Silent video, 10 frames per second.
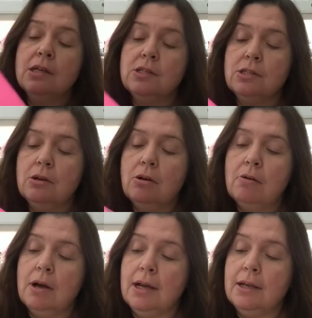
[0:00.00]

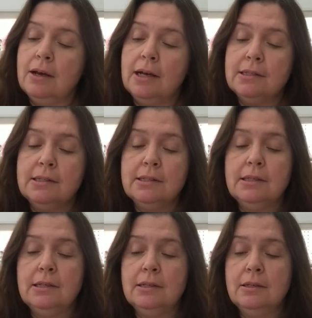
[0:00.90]
So I got,
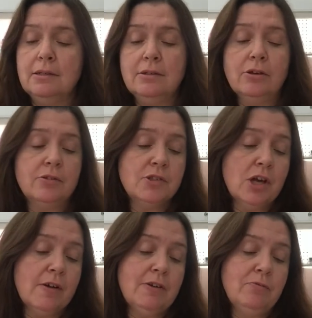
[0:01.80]
no,
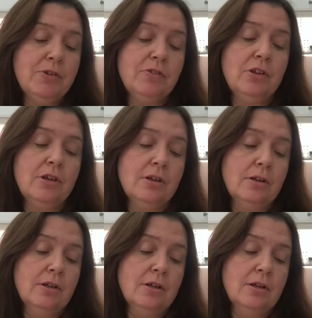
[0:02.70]
sorry, with
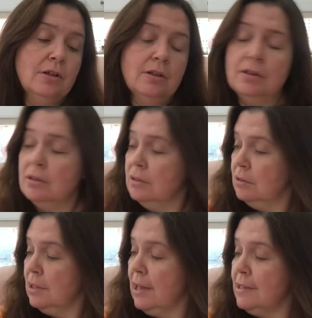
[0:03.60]
the,
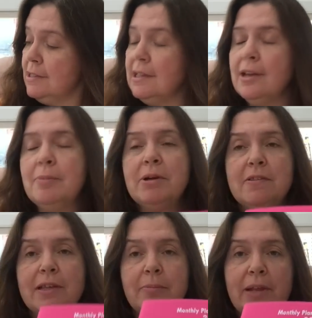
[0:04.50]
yeah, I did get a
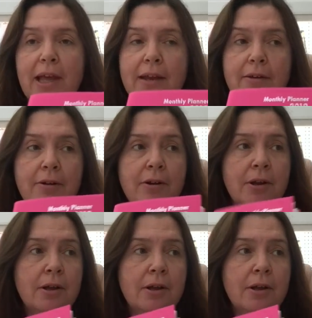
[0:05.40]
monthly planner,